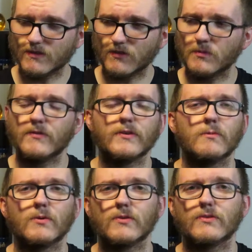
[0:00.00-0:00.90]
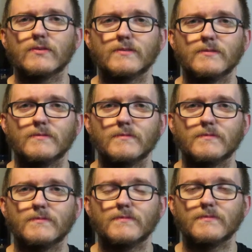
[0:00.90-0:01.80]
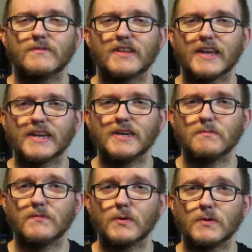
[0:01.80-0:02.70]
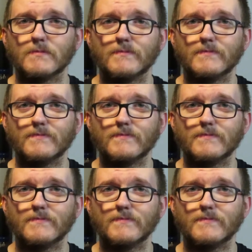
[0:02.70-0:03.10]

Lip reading: Is this movie worth staying up for?